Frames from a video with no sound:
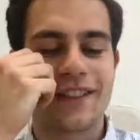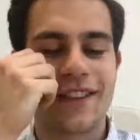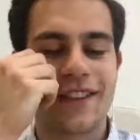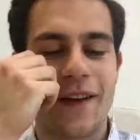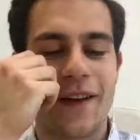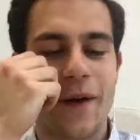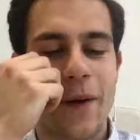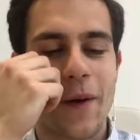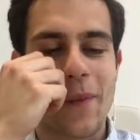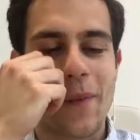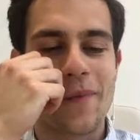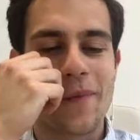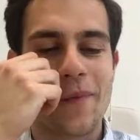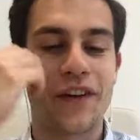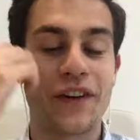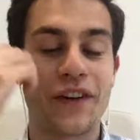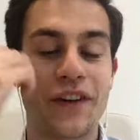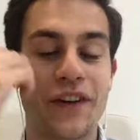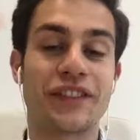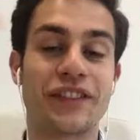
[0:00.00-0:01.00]
very
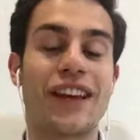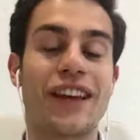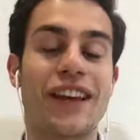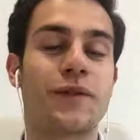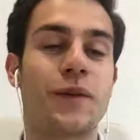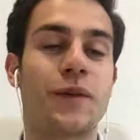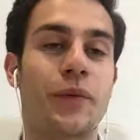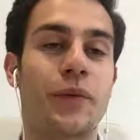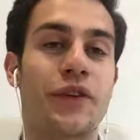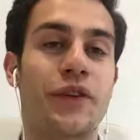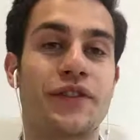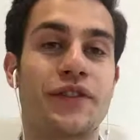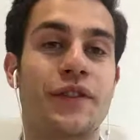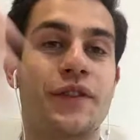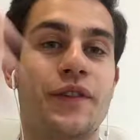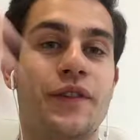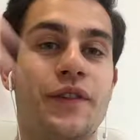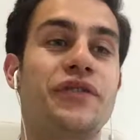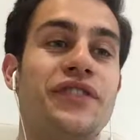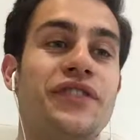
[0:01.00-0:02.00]
successful person
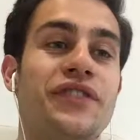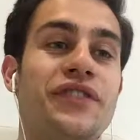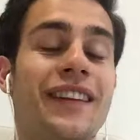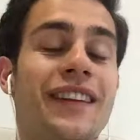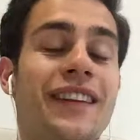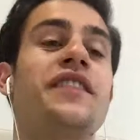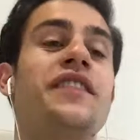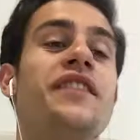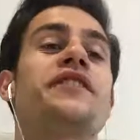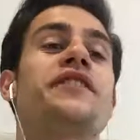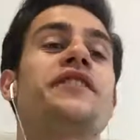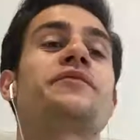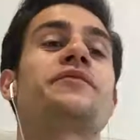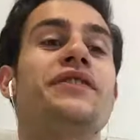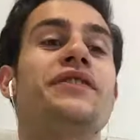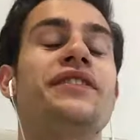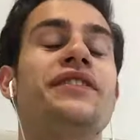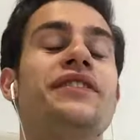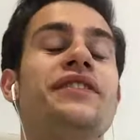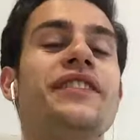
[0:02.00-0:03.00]
presenting us this business
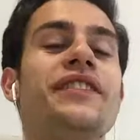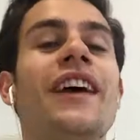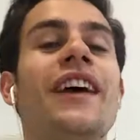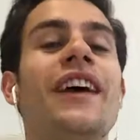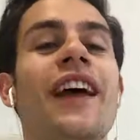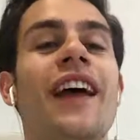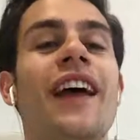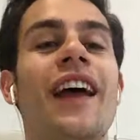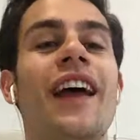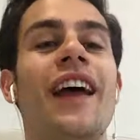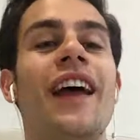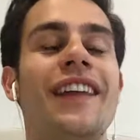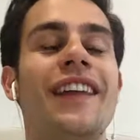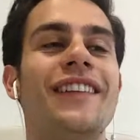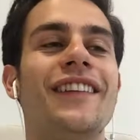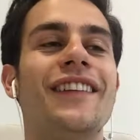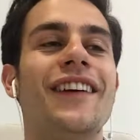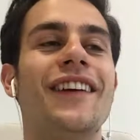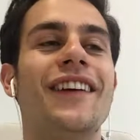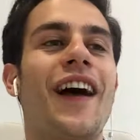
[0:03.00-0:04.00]
and
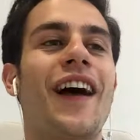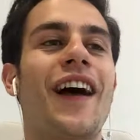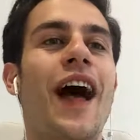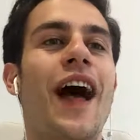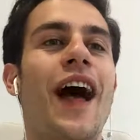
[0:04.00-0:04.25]
how we